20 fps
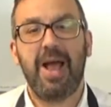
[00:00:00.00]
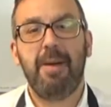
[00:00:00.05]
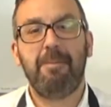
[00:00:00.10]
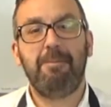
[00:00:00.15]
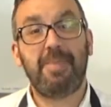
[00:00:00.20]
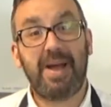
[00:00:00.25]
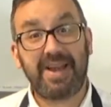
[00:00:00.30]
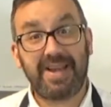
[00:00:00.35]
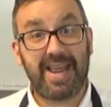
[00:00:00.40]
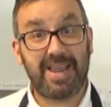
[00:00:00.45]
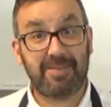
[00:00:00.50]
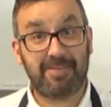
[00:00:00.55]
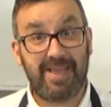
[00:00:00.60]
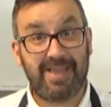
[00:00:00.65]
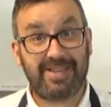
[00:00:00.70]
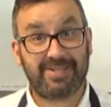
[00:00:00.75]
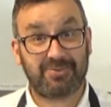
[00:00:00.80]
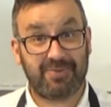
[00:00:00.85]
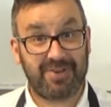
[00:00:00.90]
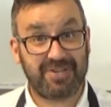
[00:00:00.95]
My name
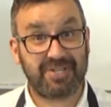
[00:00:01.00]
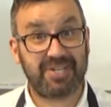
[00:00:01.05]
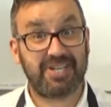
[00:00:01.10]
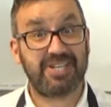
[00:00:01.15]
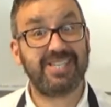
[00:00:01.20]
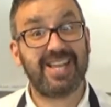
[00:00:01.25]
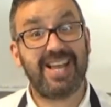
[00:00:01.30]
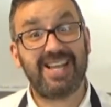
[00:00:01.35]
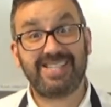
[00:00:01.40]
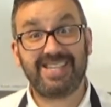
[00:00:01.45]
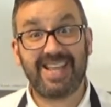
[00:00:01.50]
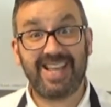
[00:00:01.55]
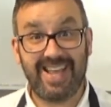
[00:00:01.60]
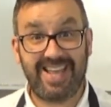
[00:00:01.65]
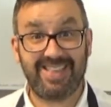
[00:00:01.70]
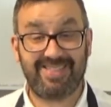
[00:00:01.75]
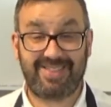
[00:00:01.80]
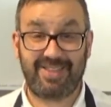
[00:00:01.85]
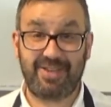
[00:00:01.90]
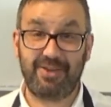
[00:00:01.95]
is Richard and
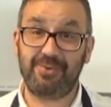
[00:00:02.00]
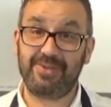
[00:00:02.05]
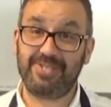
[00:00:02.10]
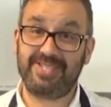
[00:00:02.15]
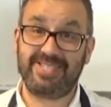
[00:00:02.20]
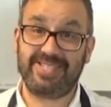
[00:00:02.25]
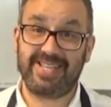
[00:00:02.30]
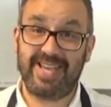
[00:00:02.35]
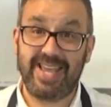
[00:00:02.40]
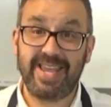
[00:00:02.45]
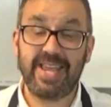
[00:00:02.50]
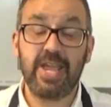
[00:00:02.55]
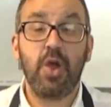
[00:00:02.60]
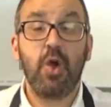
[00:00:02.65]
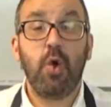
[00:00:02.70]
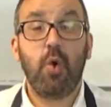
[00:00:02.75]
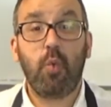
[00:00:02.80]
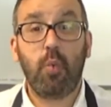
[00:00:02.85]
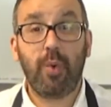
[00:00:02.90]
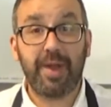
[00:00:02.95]
heddiw today
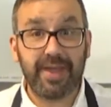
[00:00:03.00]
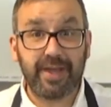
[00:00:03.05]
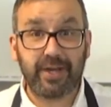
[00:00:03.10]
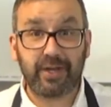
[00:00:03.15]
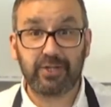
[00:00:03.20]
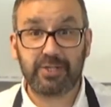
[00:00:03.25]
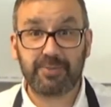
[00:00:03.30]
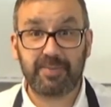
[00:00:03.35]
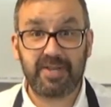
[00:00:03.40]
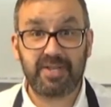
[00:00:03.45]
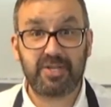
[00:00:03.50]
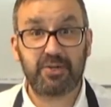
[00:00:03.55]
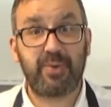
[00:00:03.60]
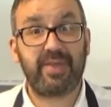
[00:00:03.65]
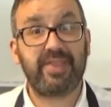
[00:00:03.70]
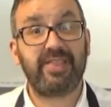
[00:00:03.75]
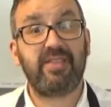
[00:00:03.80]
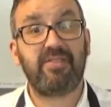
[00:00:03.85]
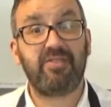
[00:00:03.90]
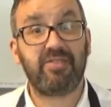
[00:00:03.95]
we are going to be
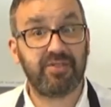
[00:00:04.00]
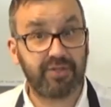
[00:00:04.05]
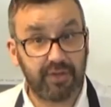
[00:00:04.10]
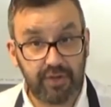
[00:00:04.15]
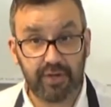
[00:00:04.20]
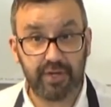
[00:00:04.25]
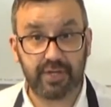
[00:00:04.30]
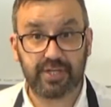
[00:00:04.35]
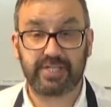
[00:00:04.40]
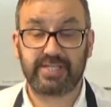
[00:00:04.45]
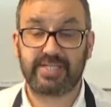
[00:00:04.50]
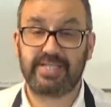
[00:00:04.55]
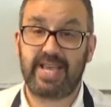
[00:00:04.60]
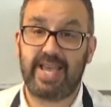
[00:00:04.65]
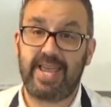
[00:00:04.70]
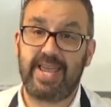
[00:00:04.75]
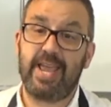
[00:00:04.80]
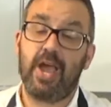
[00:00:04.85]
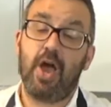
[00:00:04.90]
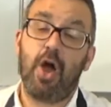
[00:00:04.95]
doing the third
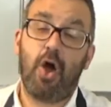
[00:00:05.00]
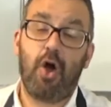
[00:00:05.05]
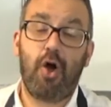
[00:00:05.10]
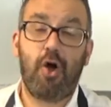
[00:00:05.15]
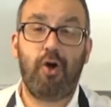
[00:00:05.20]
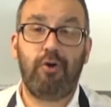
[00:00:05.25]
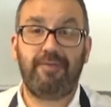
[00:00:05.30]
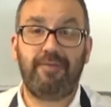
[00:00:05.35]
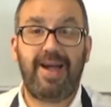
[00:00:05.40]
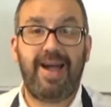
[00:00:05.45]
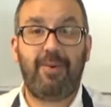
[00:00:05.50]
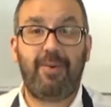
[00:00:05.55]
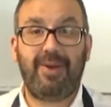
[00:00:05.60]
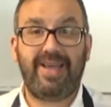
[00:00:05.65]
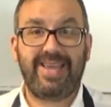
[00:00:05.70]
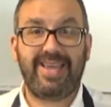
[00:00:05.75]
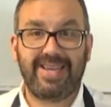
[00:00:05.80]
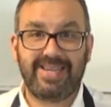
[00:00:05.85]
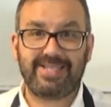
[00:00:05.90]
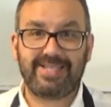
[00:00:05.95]
day of our
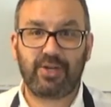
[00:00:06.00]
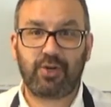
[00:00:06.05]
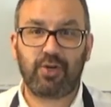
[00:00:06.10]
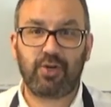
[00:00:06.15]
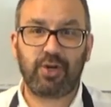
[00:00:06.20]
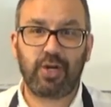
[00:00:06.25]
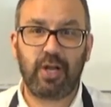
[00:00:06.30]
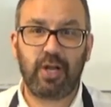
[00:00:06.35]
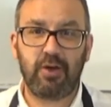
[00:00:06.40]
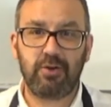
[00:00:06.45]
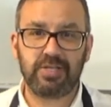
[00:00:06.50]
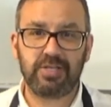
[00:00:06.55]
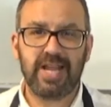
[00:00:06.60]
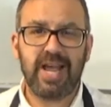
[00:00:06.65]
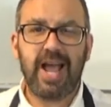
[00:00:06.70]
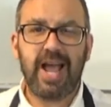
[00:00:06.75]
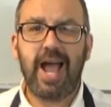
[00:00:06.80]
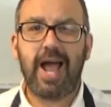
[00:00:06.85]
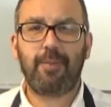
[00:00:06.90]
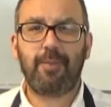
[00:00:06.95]
Easter cook-alongs,
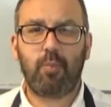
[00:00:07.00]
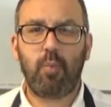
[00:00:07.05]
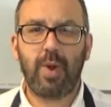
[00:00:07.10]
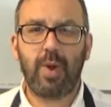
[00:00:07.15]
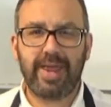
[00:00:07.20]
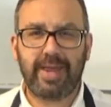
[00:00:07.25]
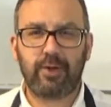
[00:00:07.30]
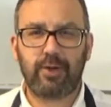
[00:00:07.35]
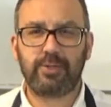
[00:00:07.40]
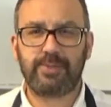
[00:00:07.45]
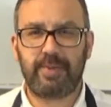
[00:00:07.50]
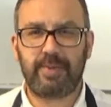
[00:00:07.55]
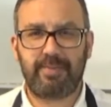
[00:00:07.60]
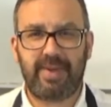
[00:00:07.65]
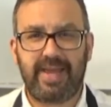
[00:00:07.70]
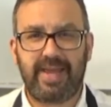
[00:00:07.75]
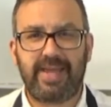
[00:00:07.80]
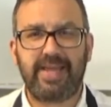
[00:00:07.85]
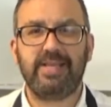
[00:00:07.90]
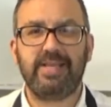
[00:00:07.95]
and we're going to be
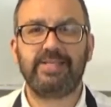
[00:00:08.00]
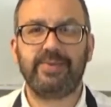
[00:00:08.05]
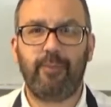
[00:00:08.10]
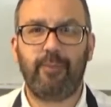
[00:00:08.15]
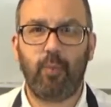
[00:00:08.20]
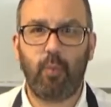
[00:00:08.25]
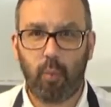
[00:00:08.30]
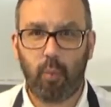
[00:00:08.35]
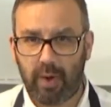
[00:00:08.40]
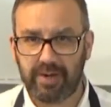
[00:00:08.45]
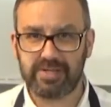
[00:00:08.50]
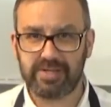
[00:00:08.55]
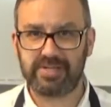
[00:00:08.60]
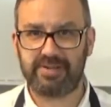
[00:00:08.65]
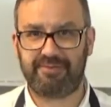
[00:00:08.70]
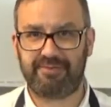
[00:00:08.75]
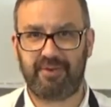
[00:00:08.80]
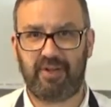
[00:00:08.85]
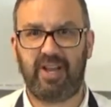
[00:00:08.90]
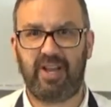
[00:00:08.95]
making some
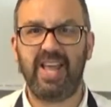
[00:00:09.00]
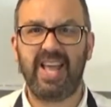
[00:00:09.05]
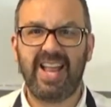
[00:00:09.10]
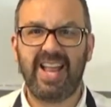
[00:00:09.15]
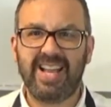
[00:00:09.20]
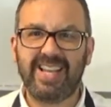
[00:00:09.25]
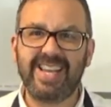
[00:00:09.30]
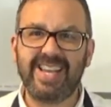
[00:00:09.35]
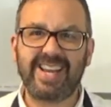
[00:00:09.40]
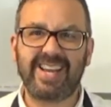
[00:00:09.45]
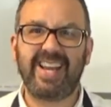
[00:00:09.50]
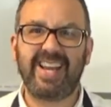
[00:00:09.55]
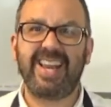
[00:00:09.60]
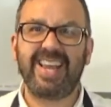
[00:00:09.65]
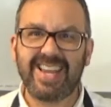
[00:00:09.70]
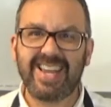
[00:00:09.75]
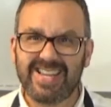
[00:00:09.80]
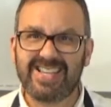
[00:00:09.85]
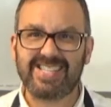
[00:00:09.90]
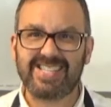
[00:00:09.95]
wonderful little
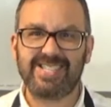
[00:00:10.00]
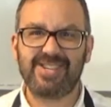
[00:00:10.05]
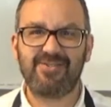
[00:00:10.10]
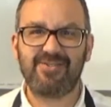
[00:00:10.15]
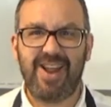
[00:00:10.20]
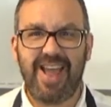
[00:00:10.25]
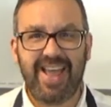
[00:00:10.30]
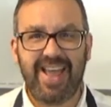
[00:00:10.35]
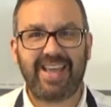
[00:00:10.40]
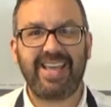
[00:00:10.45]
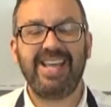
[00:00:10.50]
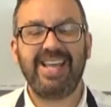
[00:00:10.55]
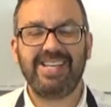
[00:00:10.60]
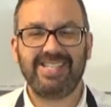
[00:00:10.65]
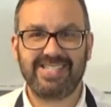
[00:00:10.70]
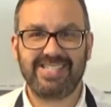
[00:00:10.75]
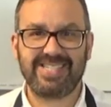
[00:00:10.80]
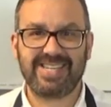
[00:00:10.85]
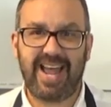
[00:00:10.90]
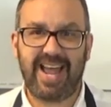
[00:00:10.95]
Easter egg
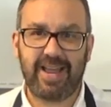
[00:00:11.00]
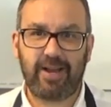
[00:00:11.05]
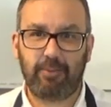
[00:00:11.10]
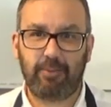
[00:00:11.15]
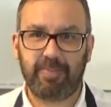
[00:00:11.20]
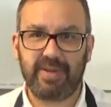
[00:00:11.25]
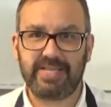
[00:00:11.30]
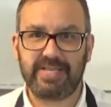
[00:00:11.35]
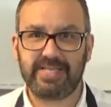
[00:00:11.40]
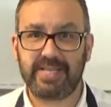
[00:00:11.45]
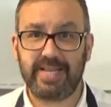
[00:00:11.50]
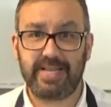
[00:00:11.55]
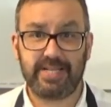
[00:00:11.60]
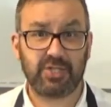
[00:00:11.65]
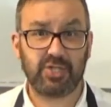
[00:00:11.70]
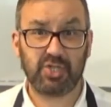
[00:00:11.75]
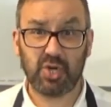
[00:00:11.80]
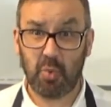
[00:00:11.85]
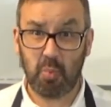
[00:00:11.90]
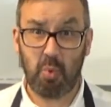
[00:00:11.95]
style biscuits.
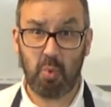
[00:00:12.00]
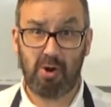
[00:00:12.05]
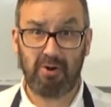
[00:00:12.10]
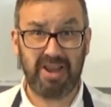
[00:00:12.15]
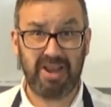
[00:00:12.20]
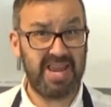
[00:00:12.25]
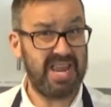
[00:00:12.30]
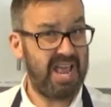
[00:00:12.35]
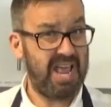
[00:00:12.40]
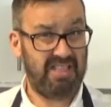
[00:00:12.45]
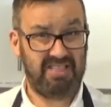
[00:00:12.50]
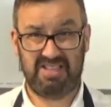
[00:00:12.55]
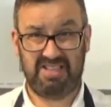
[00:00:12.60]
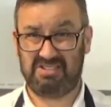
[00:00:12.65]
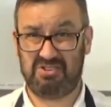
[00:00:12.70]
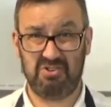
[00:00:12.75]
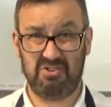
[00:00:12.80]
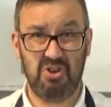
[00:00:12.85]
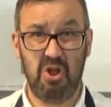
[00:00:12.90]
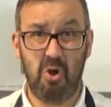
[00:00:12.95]
Don't worry, there's
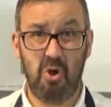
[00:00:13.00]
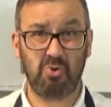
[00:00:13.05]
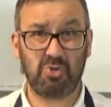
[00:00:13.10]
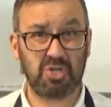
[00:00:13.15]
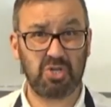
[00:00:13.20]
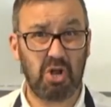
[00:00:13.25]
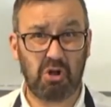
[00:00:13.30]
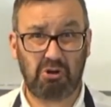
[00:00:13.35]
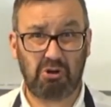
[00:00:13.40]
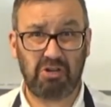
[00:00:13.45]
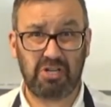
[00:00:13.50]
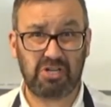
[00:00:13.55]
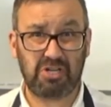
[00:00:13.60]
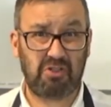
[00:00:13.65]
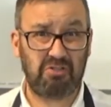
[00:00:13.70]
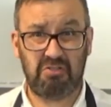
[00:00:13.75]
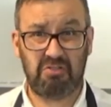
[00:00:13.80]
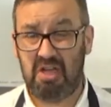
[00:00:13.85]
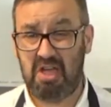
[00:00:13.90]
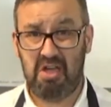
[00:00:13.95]
no chocolate
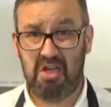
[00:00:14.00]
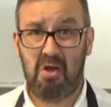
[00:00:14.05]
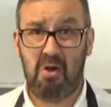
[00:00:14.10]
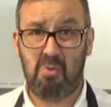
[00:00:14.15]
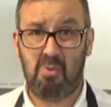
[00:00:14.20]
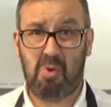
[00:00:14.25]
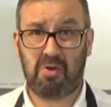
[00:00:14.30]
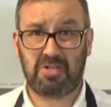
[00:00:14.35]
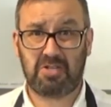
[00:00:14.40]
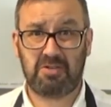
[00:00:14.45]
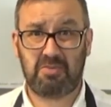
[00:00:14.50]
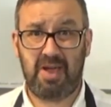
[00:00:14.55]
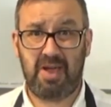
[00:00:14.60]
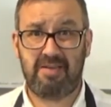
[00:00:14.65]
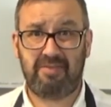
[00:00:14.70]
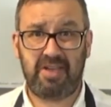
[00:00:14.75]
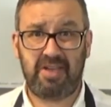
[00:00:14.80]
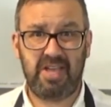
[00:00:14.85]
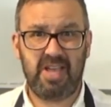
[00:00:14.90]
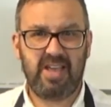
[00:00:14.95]
on there
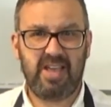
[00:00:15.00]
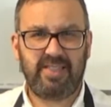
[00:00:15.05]
whatsoever.